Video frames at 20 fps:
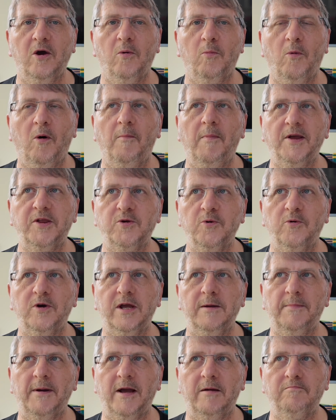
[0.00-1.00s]
What am I
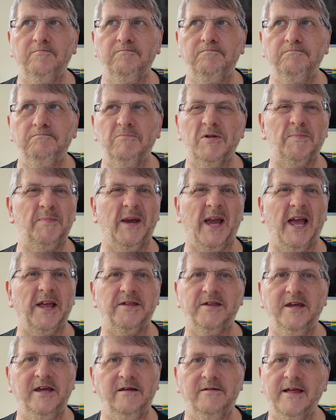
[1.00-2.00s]
talking about?
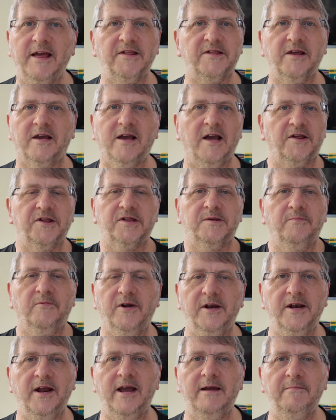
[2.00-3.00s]
Spaghetti. That's a
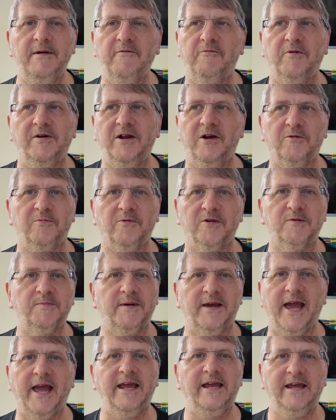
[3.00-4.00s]
customary name. Everyone knows what
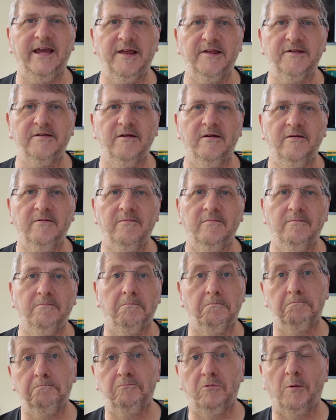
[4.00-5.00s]
spaghetti is,
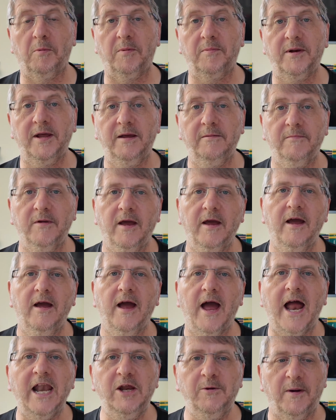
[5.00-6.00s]
probably.
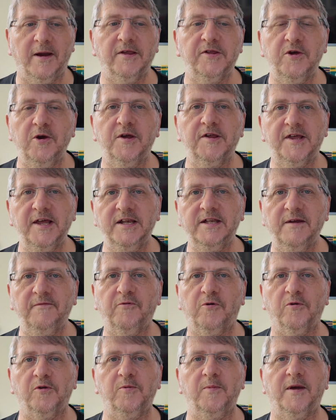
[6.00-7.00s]
Anyway, so you can see the
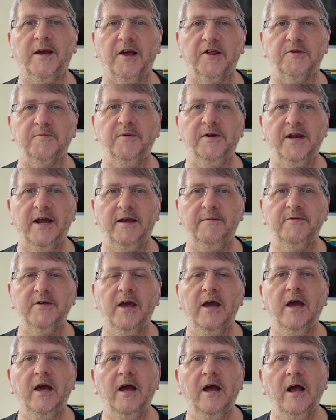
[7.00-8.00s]
difficulty with customary names.
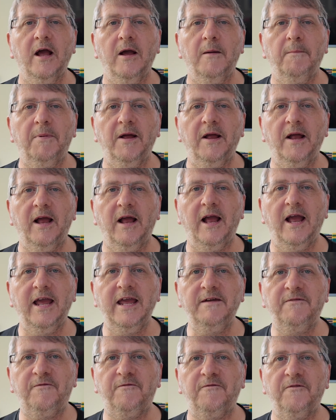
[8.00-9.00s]
But
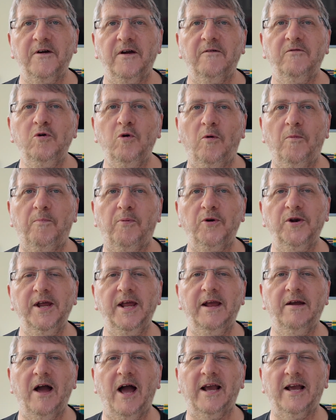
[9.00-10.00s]
if you're
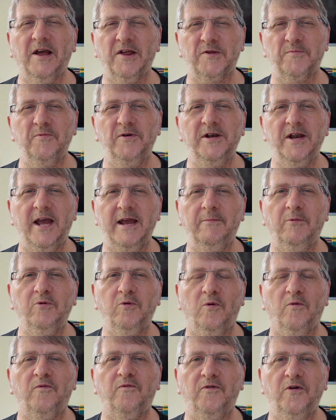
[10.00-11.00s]
putting a customary name on
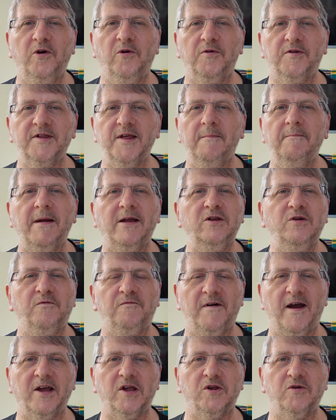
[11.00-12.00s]
your food, some
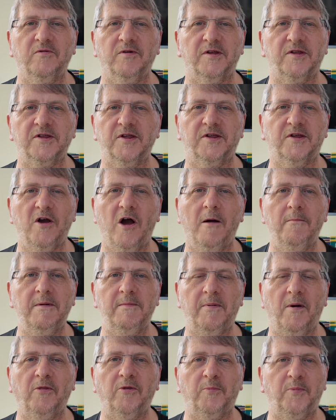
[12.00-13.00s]
manufacturers just can't be
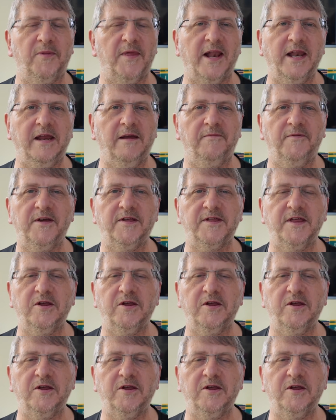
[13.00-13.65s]
bothered with any of this.